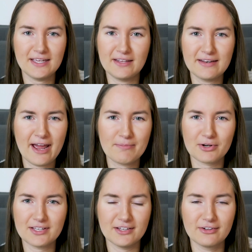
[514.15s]
kidnap
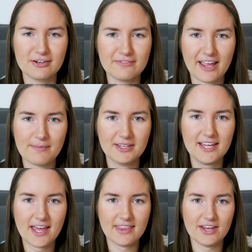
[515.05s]
or kill her
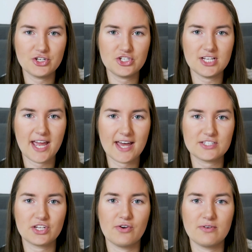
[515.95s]
family, and then she
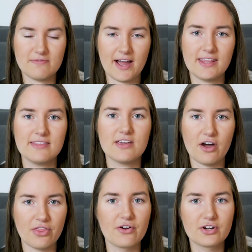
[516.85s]
has to go and find the
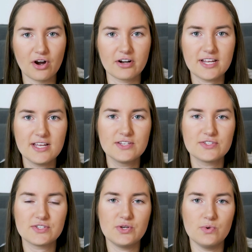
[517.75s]
other
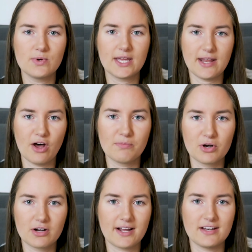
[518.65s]
guardians who can help
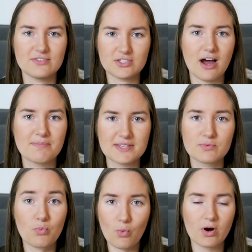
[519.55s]
her kind of stop
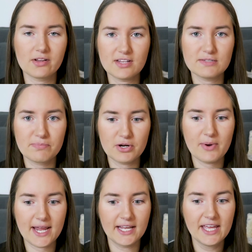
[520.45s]
this war that's
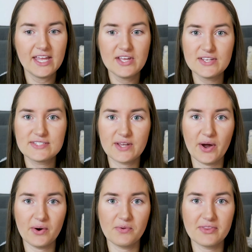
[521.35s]
brewing.
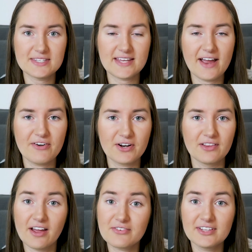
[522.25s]
So this I've heard a
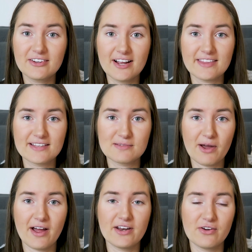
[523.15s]
lot of really great things
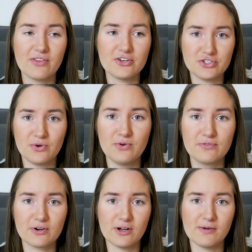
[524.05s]
about. I know that Joel
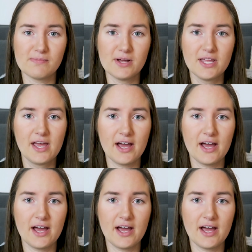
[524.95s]
from